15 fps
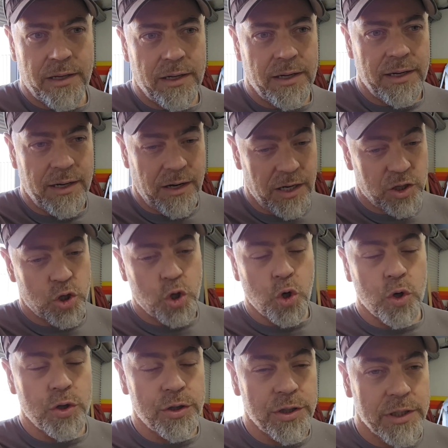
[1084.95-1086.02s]
I
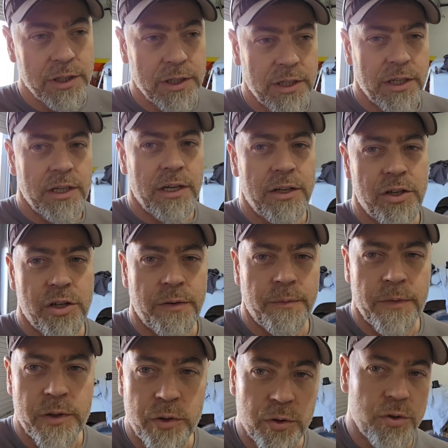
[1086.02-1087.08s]
could
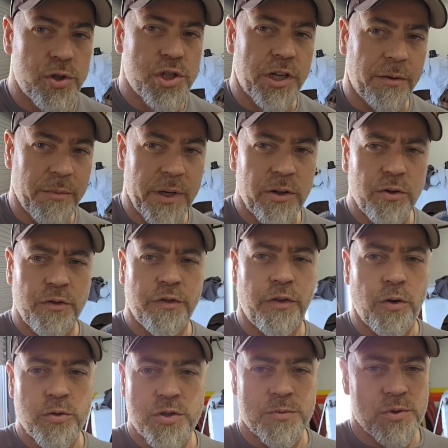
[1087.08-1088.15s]
use sheet metal,
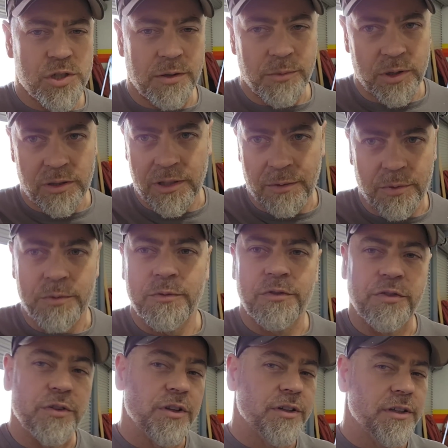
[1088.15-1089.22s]
fold some sheet metal up and
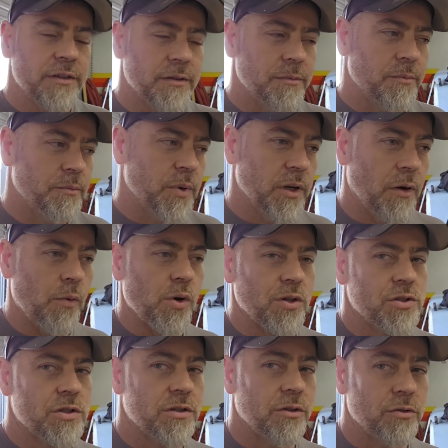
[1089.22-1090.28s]
fill it, but I
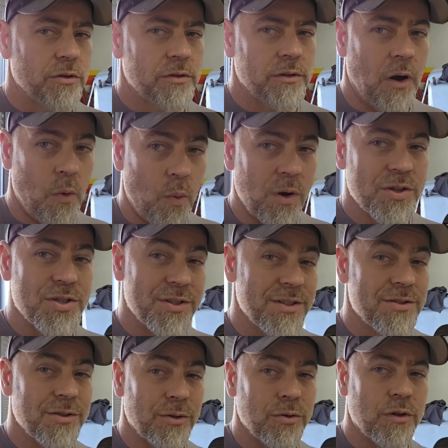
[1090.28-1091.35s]
wanted it
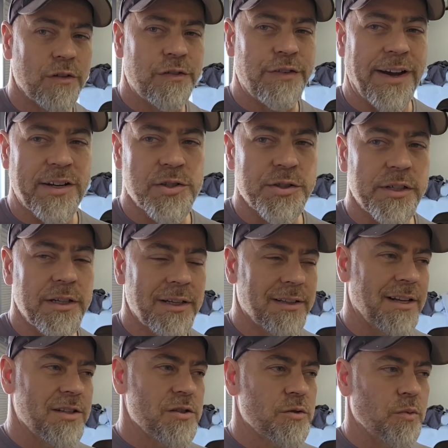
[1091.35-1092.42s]
to look factory.
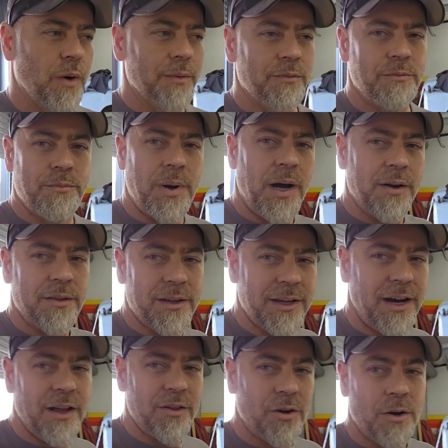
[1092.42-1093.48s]
That's one part of the
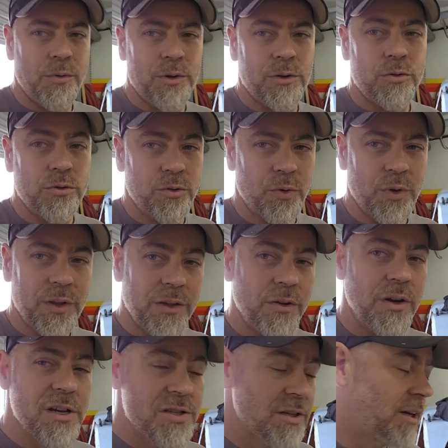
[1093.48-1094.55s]
car that I want to look really
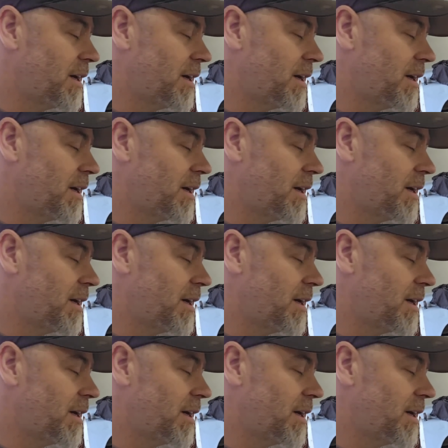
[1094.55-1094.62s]
nice.